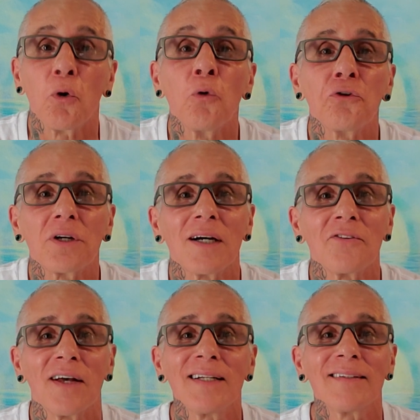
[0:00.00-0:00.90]
older
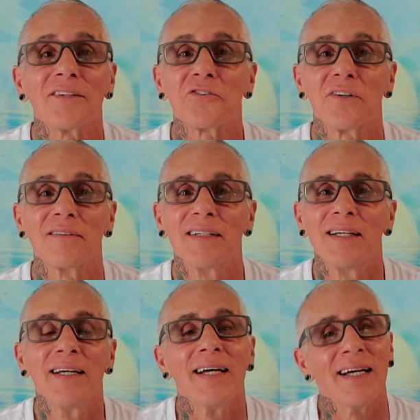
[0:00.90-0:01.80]
guys like that stuff.
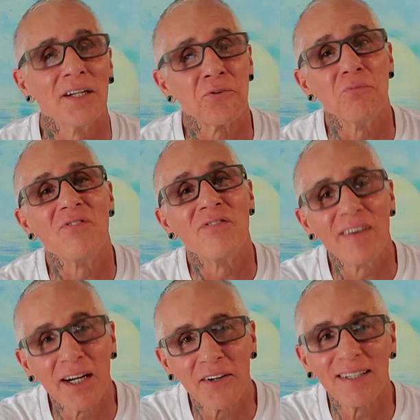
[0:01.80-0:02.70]
And it's
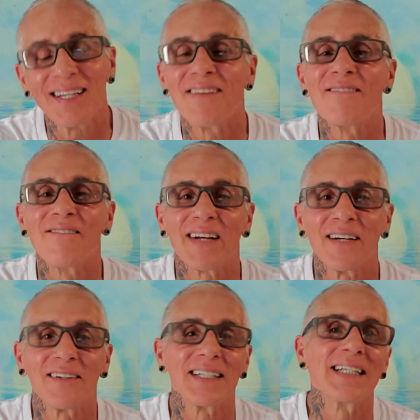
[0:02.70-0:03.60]
very,
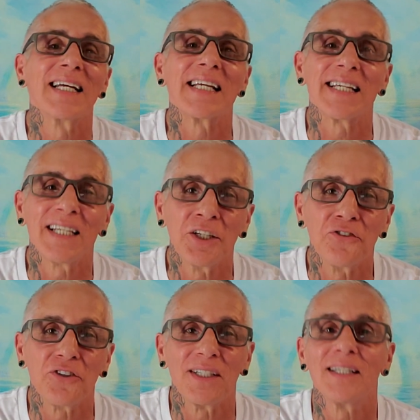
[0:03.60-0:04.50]
very
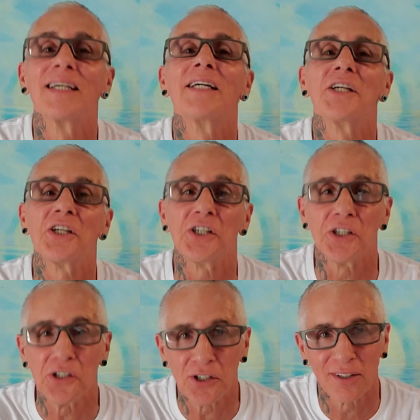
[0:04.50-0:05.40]
easy
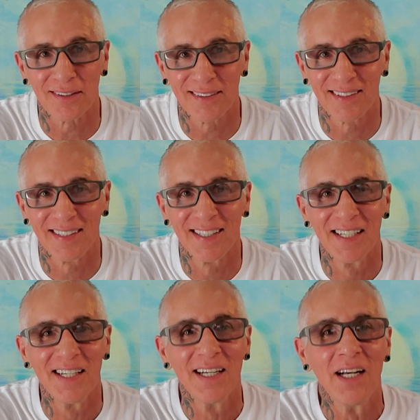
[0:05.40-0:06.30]
here.
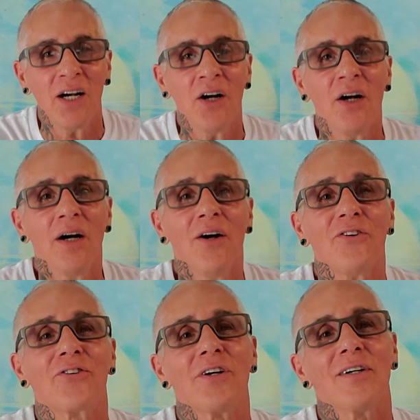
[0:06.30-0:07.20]

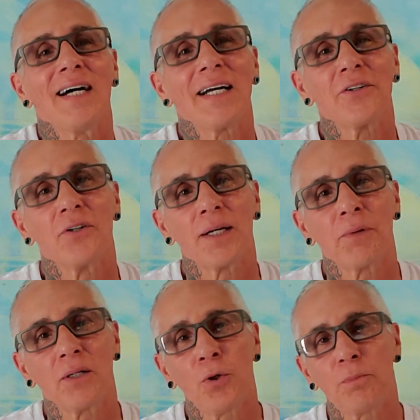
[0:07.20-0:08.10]
So I don't know.
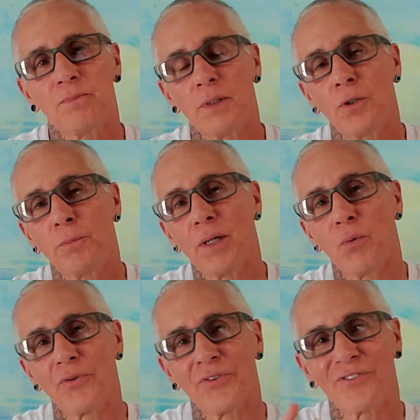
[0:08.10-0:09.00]
I hope that
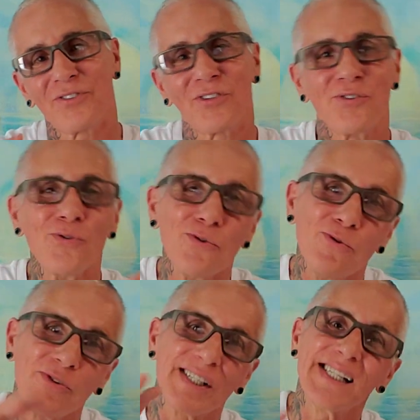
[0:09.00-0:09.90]
wasn't
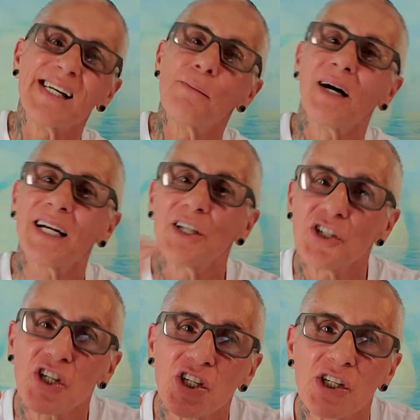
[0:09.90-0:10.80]
too
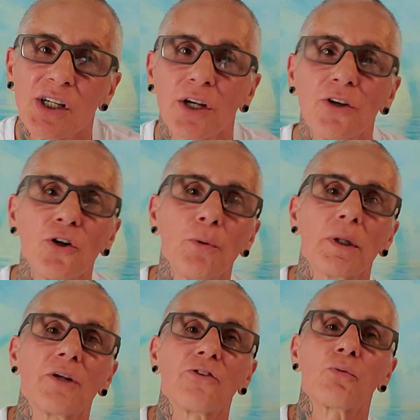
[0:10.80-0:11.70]
TMI-ish, but
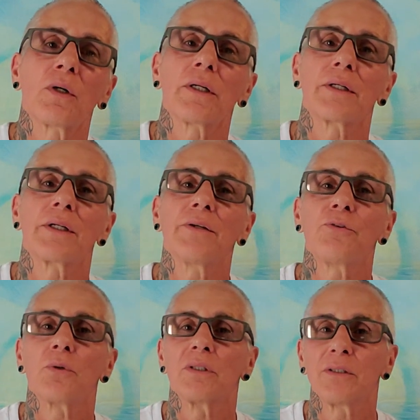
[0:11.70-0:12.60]
I just wanted to give
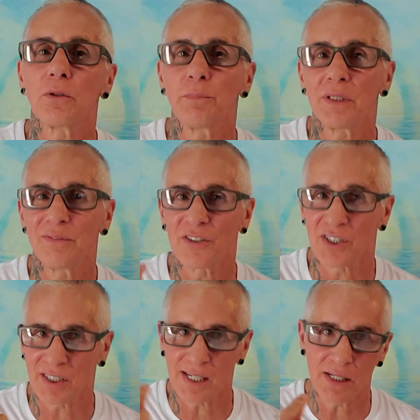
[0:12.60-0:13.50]
you a little bit of a
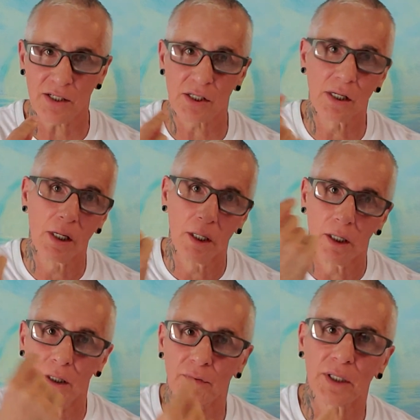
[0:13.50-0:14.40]
sense
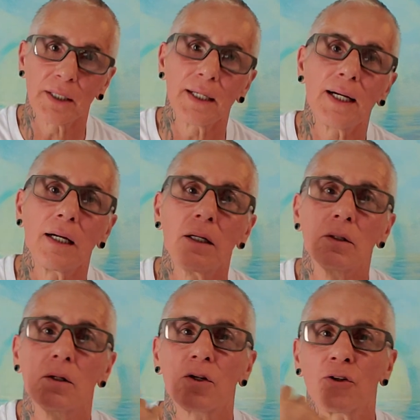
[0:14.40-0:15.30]
of kind of
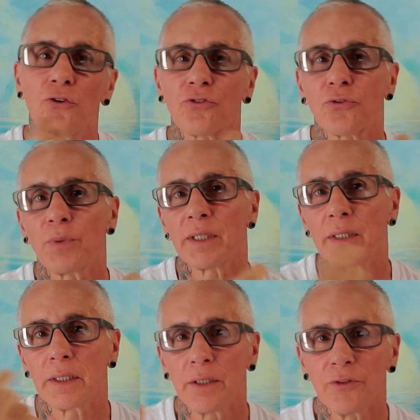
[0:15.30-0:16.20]
how Costa Rica
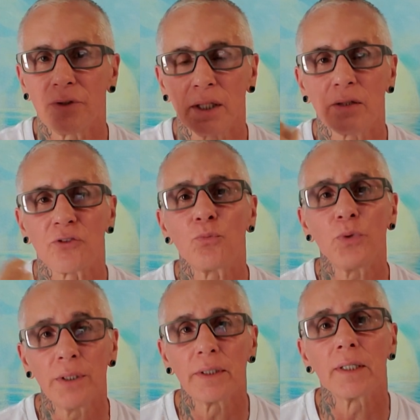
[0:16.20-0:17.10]
is, and it
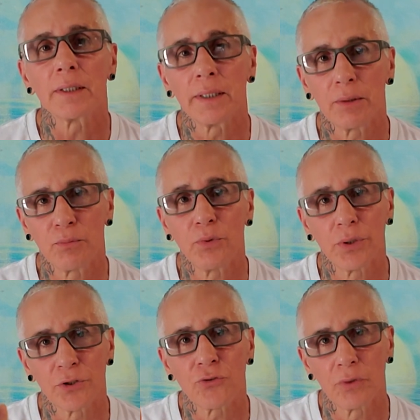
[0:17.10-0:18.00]

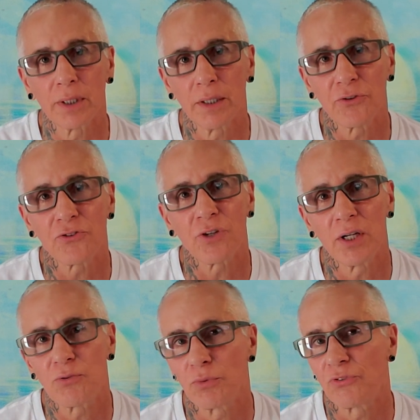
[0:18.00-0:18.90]
really truly has
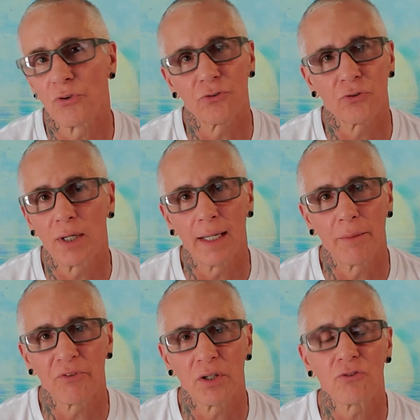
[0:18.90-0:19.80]
changed with social
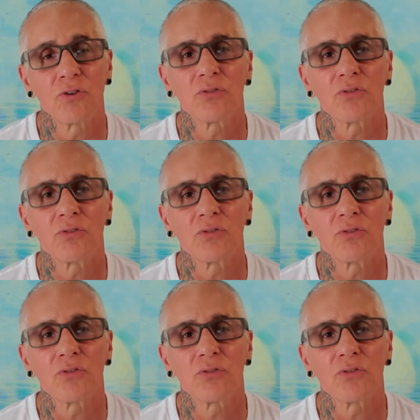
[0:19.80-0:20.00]
apps. It's